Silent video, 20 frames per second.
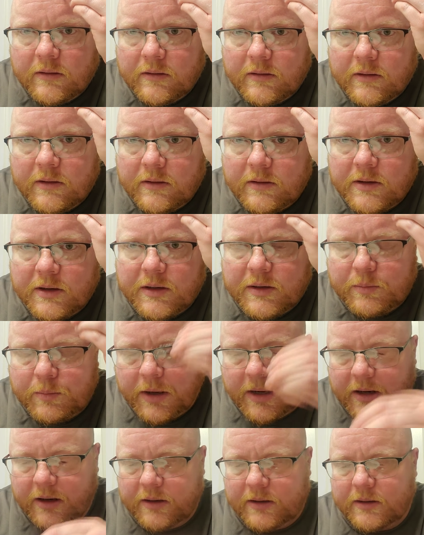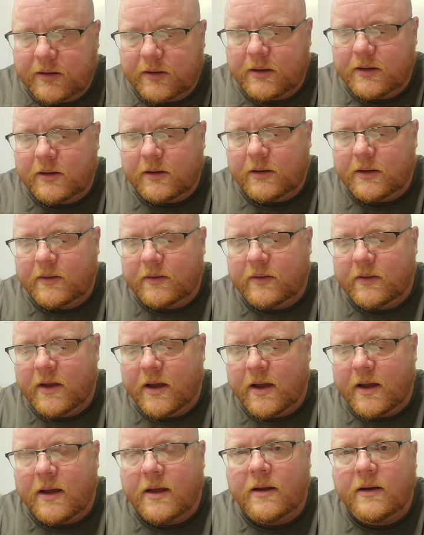So just paint a little of
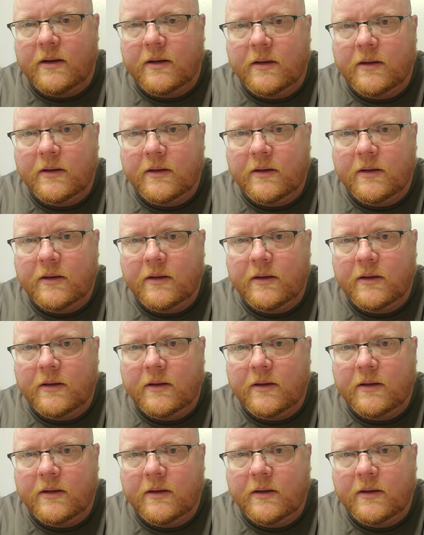that